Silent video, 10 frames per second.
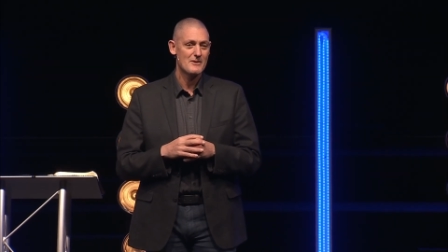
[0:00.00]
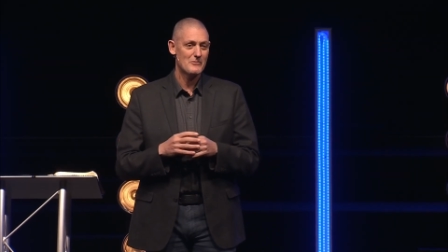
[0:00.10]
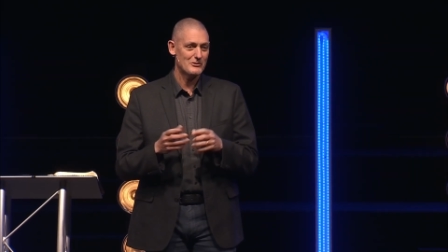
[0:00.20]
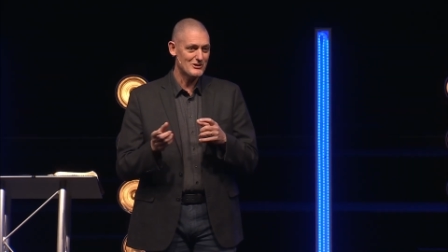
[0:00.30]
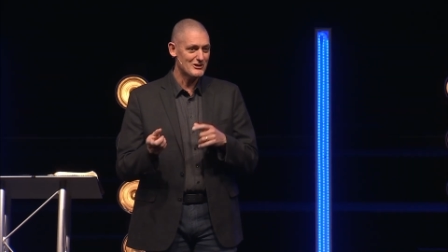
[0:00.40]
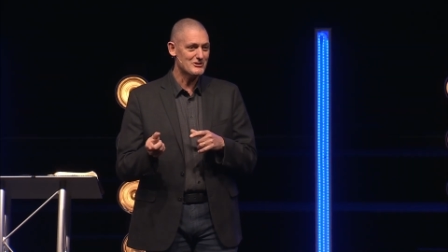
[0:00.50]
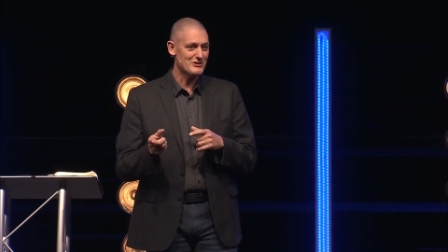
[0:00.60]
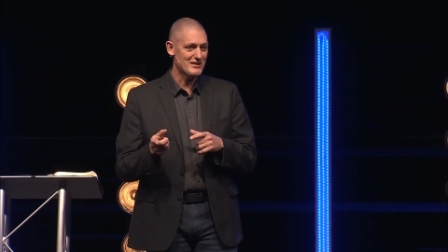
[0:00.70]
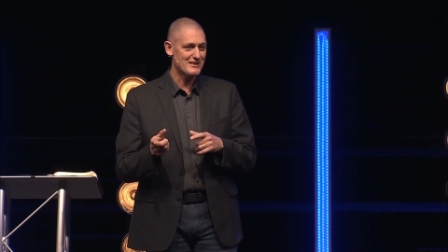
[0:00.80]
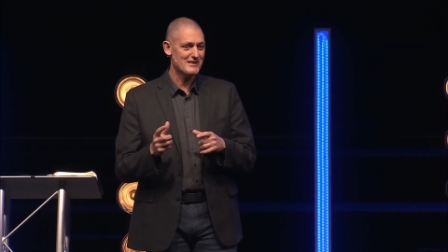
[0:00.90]
Well, Dr.
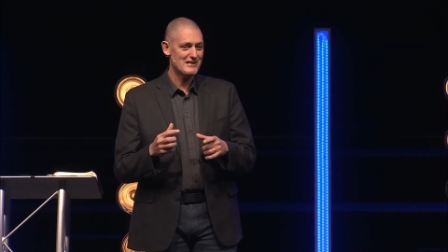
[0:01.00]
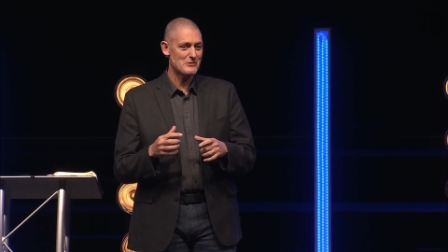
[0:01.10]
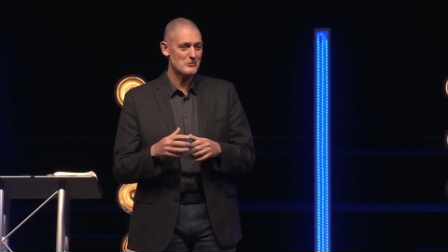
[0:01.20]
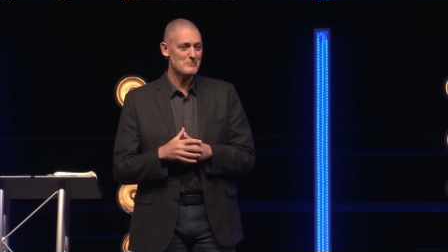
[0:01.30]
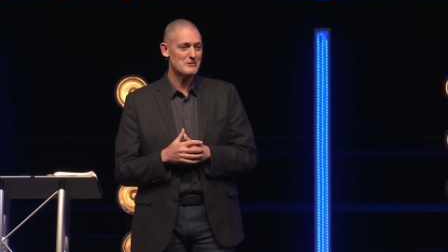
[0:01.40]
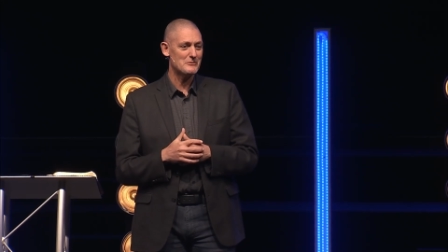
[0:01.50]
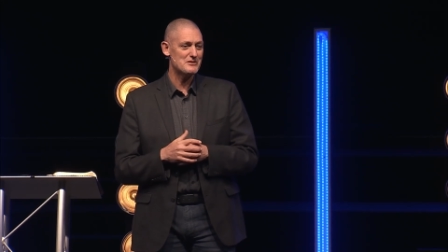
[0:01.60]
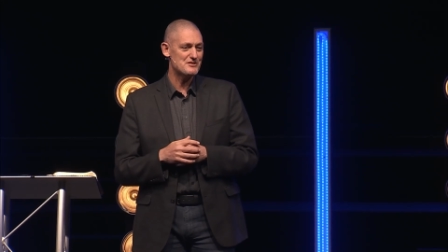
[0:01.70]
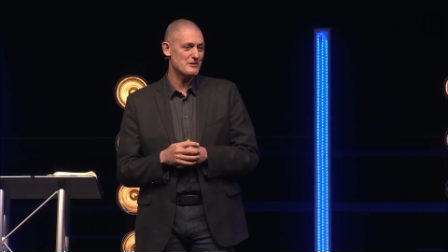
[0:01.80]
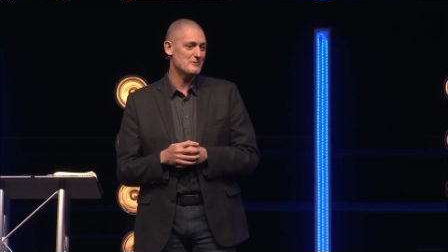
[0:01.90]
Kennedy, the woman, when
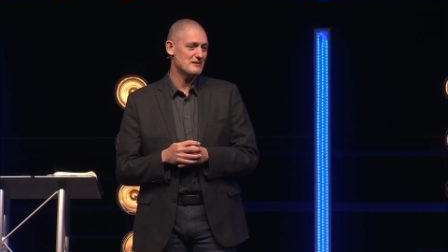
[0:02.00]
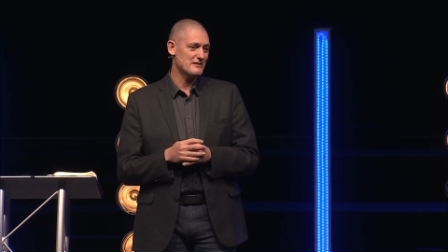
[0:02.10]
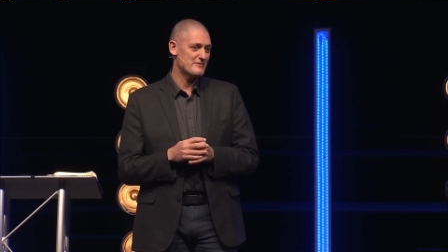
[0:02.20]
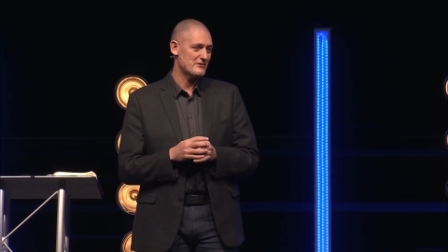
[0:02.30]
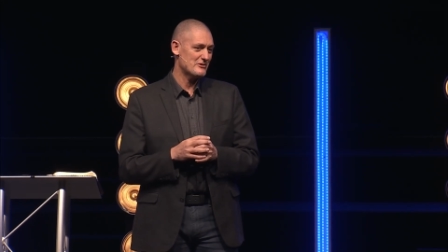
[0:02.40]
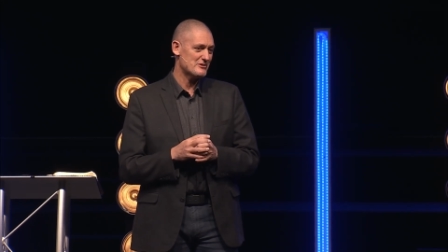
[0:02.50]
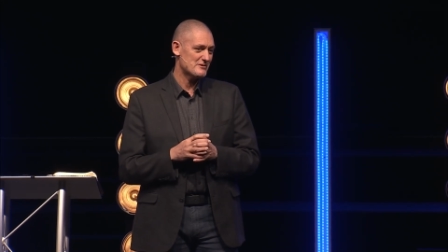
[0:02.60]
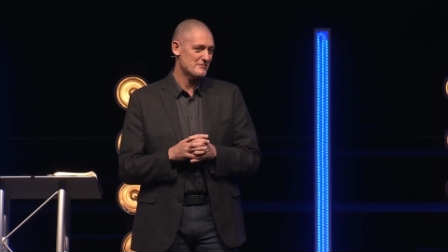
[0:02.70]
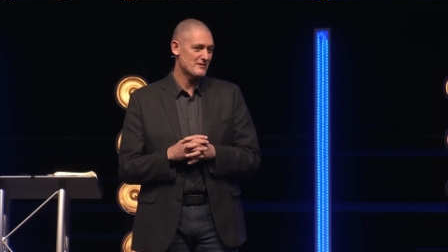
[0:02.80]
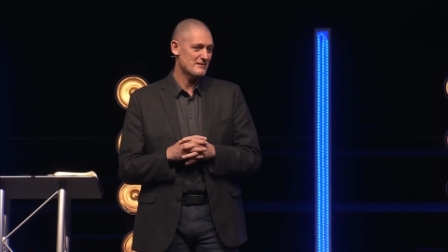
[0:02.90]
she would deliver
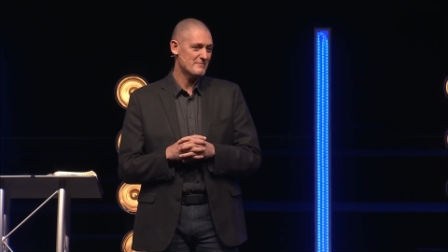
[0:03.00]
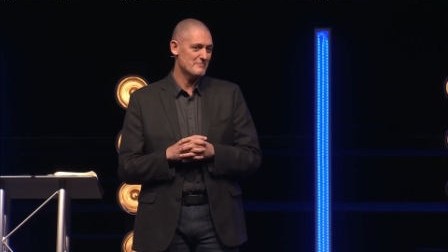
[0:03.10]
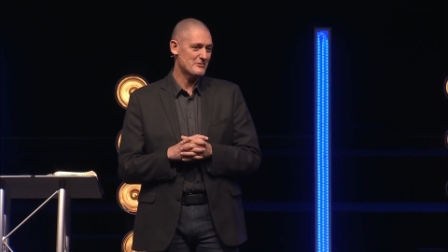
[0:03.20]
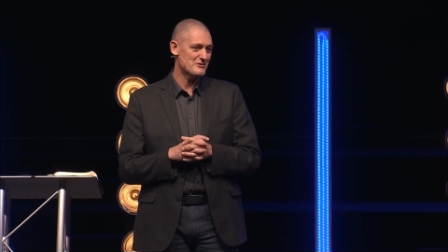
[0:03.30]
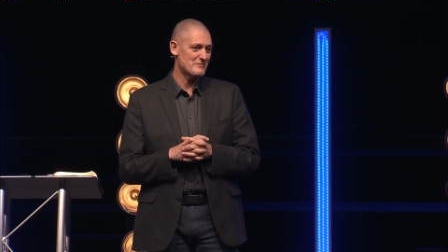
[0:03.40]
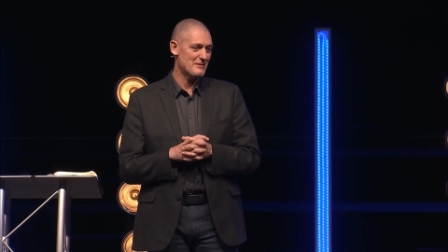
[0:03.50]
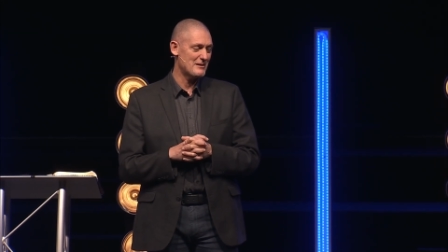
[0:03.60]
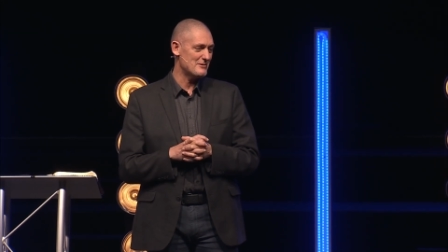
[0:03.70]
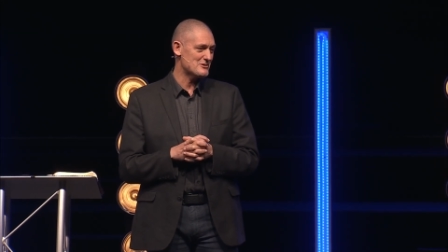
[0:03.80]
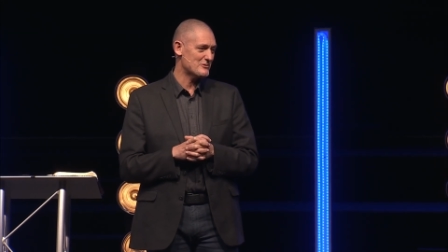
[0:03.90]
those Muslim
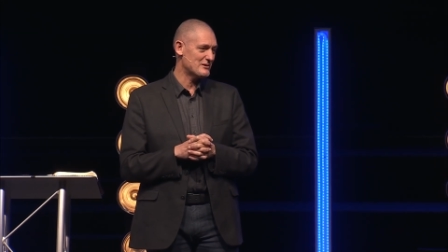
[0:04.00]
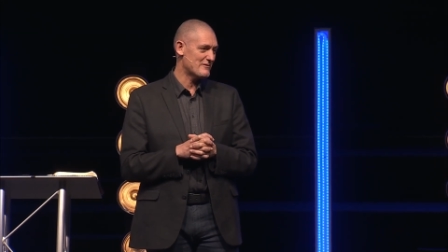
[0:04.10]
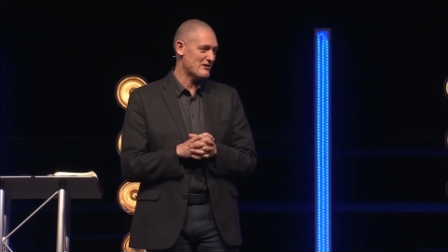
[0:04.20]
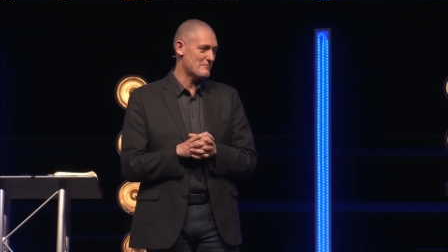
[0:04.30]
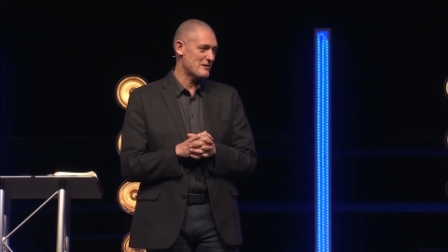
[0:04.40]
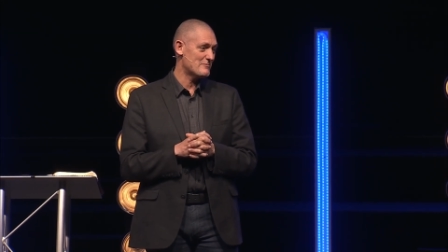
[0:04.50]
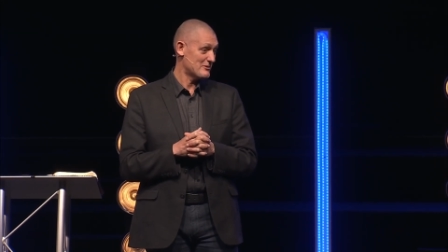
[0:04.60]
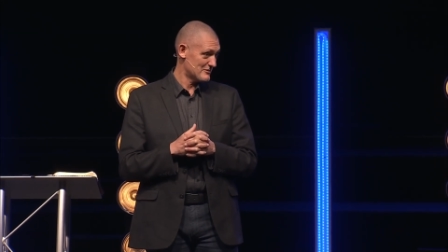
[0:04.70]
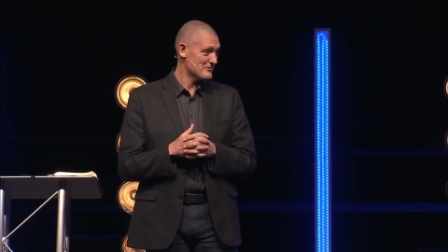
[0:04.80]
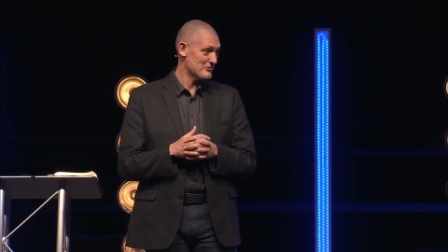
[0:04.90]
babies, would lift them up
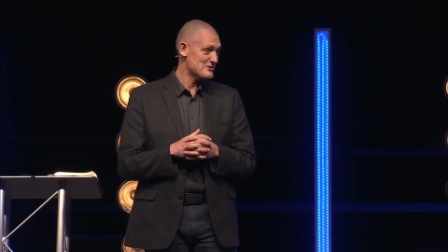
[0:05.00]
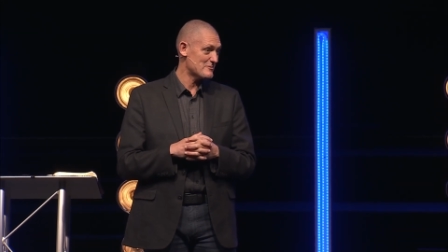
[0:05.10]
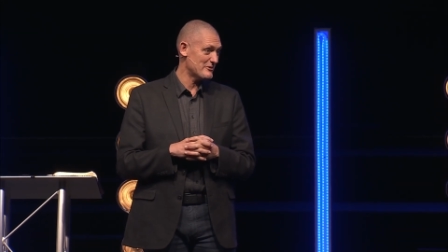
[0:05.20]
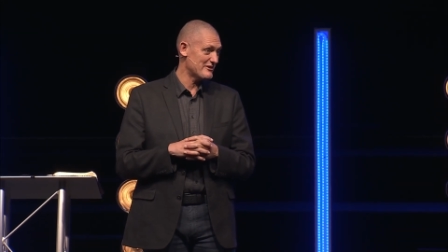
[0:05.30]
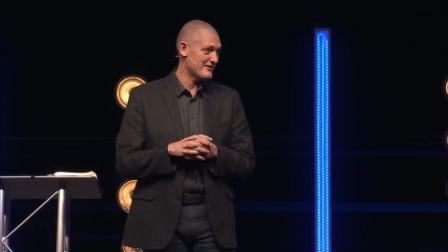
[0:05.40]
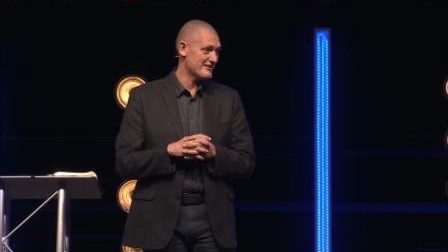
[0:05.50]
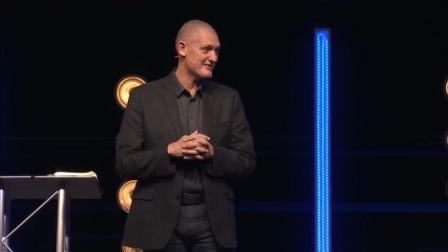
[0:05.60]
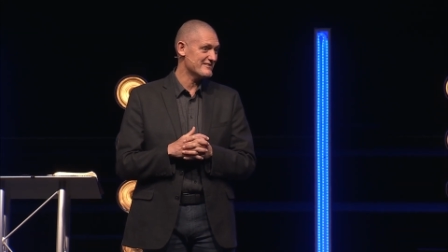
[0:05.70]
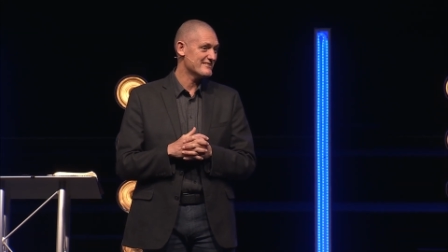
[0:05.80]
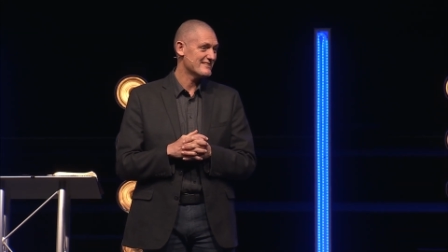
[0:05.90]
and whisper in their
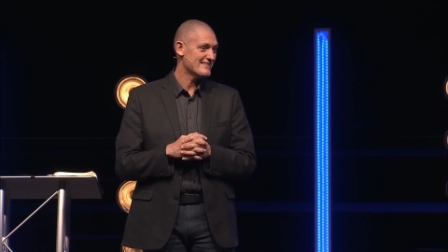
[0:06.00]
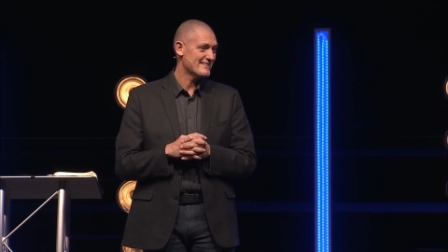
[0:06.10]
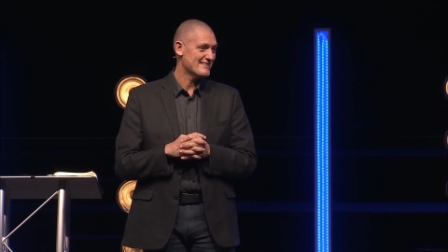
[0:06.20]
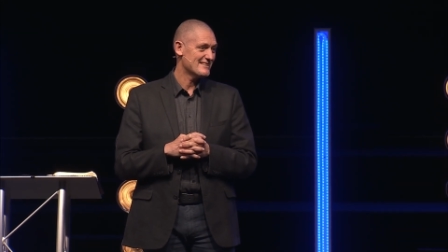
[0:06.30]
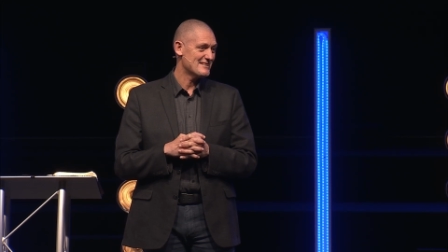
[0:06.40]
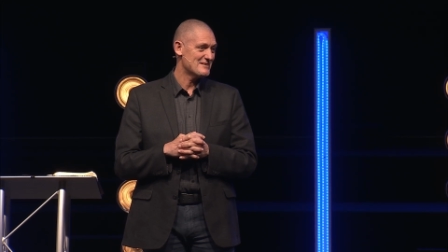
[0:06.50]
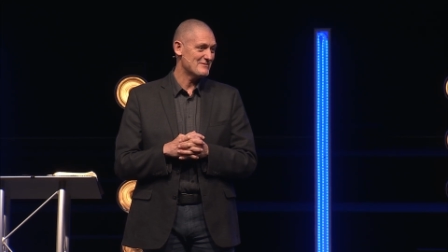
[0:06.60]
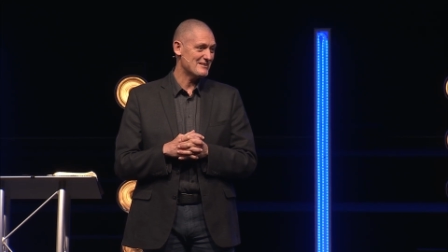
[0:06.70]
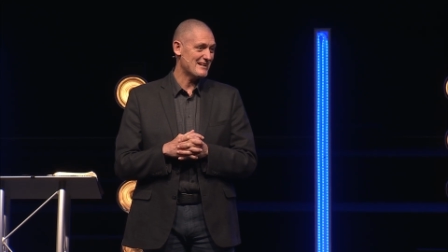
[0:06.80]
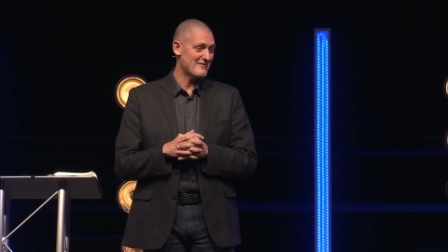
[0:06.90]
ear,
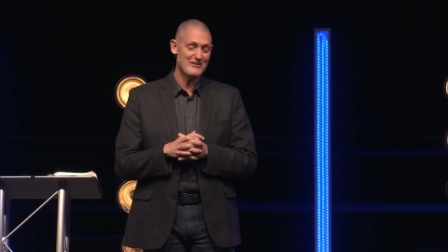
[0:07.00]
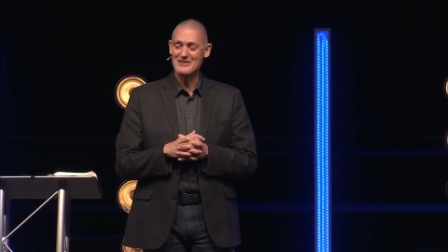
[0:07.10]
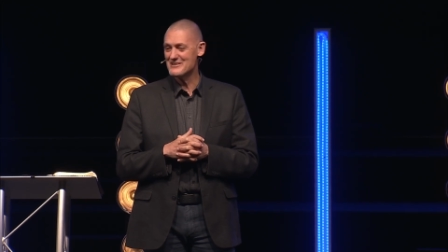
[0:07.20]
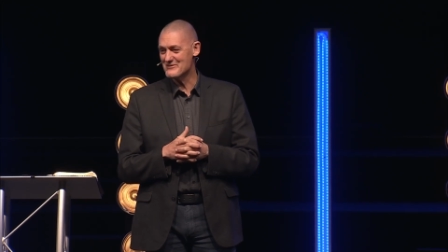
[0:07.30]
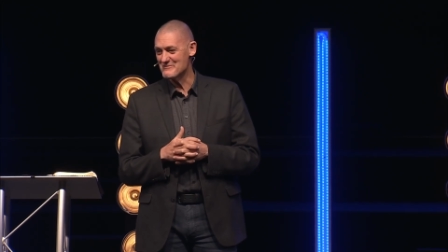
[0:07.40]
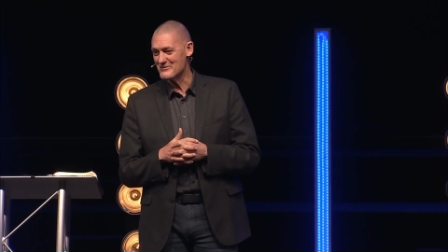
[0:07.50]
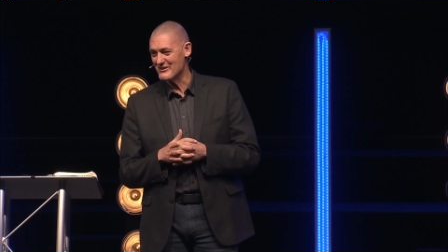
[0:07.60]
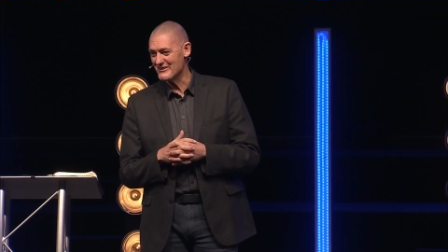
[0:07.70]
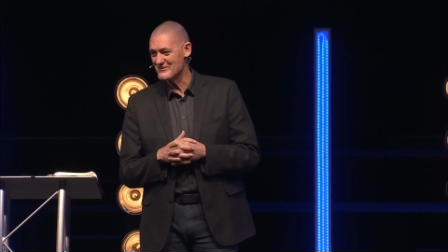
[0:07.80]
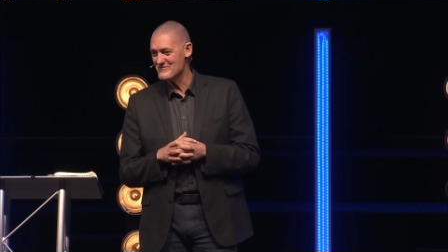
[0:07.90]
but a very different
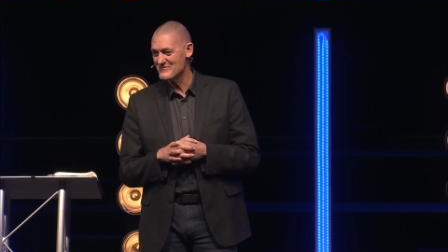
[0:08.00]
prayer.